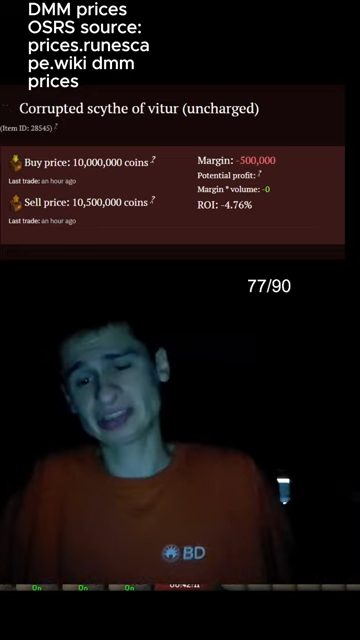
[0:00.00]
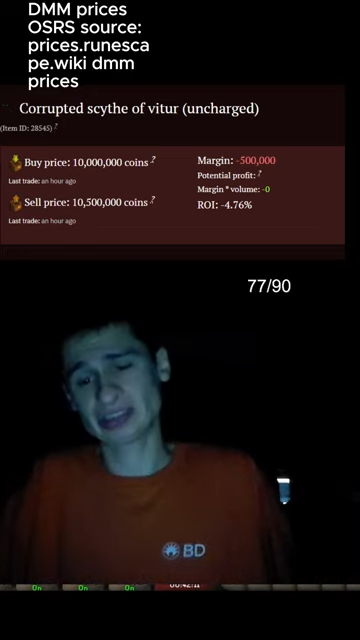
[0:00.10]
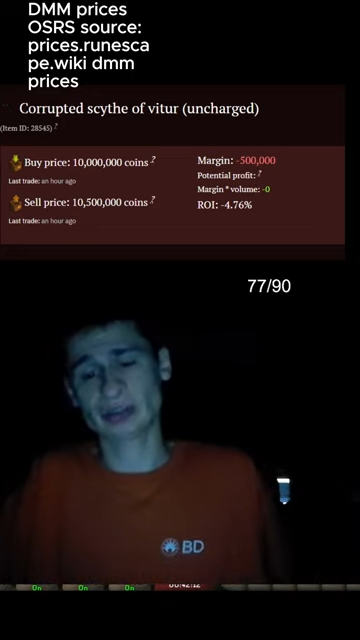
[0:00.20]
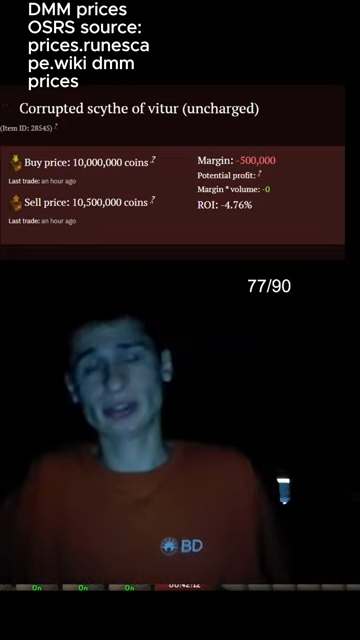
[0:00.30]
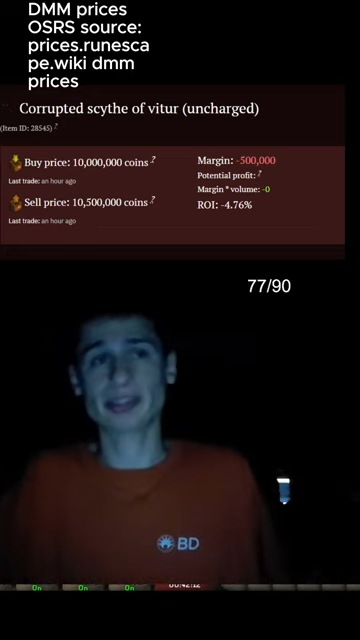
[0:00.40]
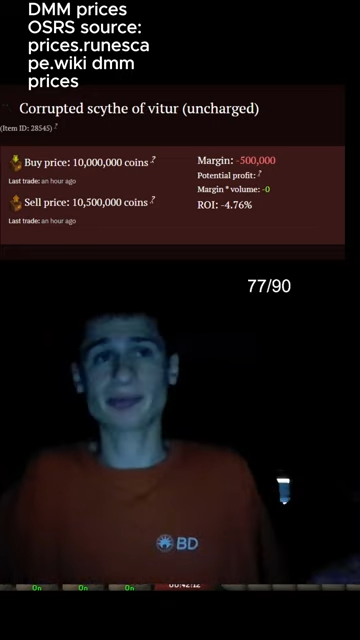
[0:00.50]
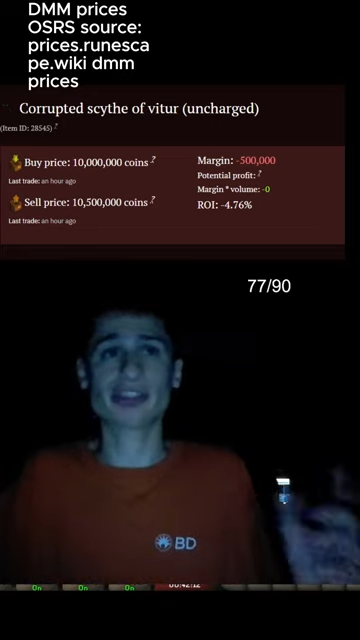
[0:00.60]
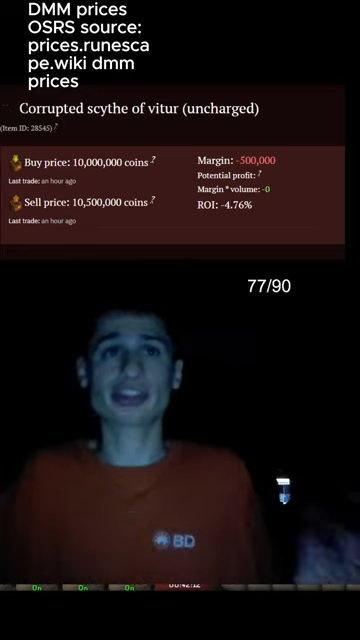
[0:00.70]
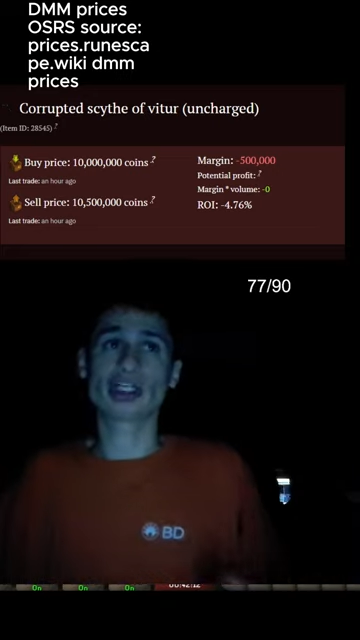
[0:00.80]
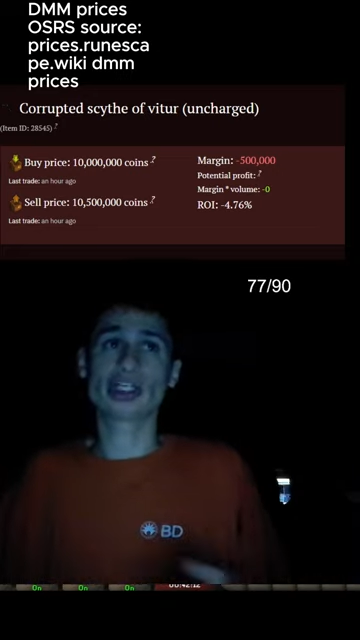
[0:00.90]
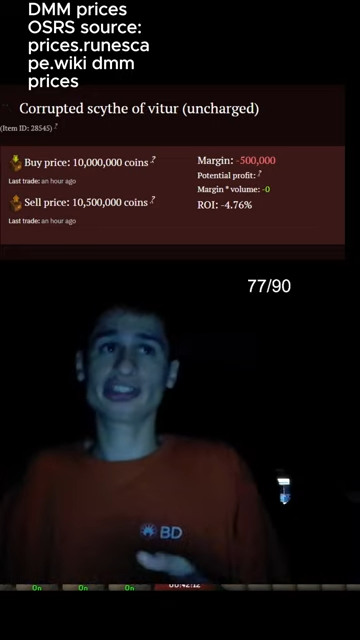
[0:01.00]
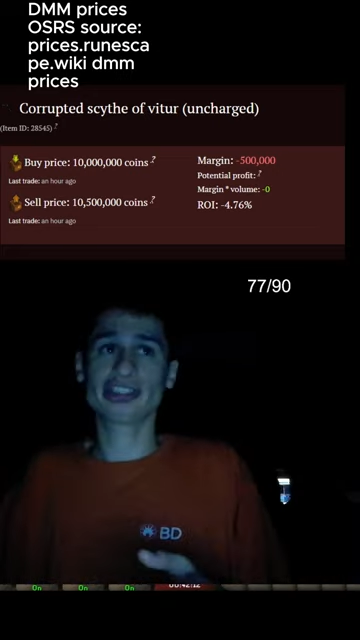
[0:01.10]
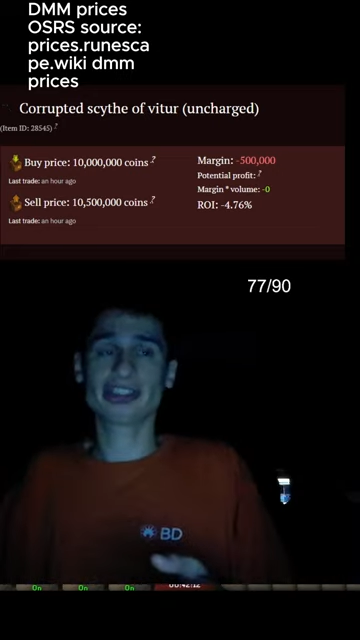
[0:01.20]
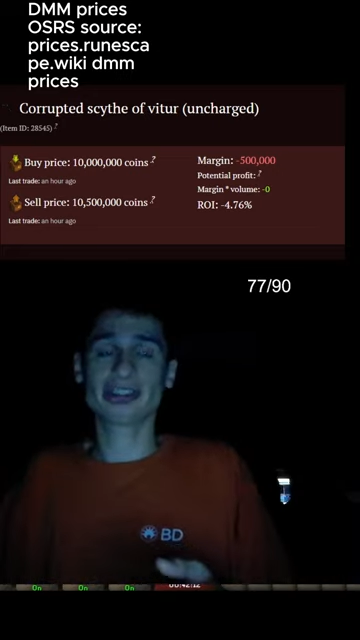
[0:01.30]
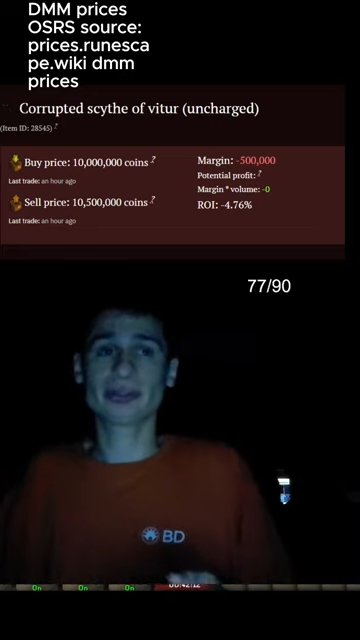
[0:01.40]
You have to put charges
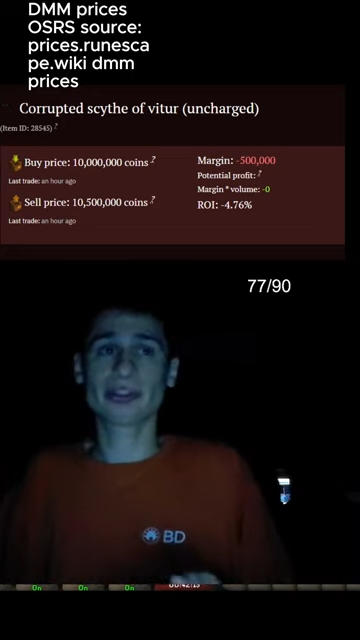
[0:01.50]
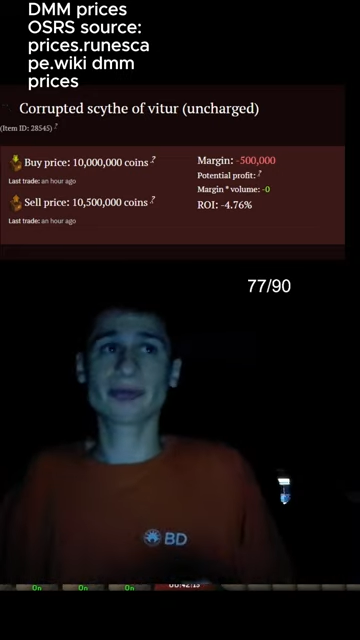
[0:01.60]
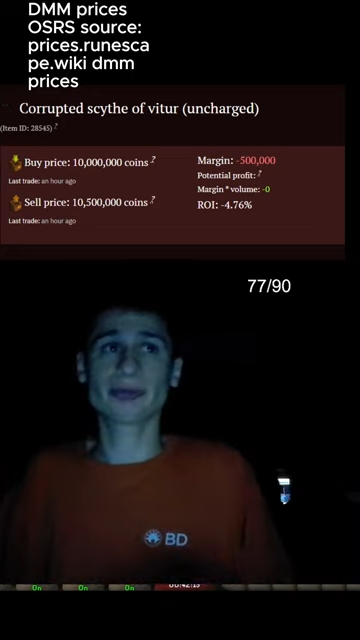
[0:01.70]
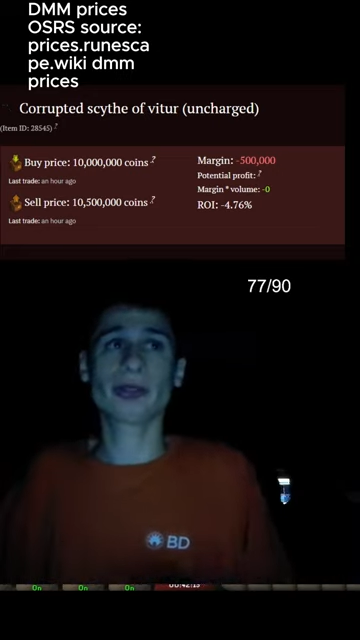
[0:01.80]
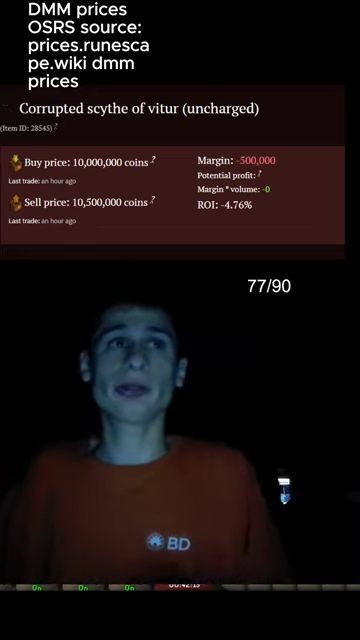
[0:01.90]
into it as well.